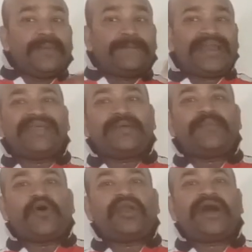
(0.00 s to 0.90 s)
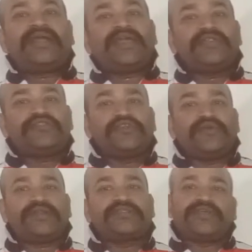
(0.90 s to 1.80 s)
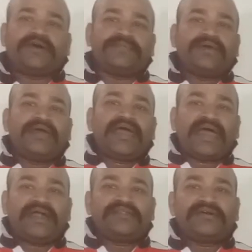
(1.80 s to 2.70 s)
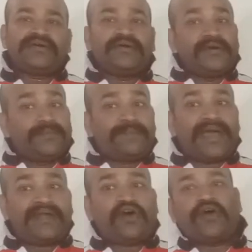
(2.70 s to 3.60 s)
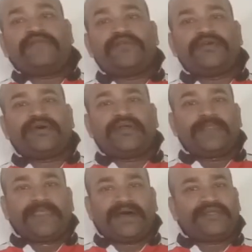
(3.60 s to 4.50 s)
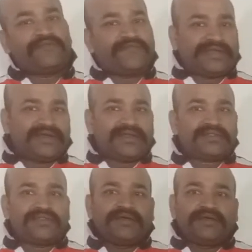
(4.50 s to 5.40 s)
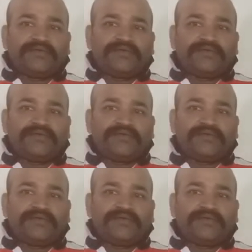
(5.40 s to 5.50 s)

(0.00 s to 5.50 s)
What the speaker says: Play the ball against your thumb and the pad of your other fingers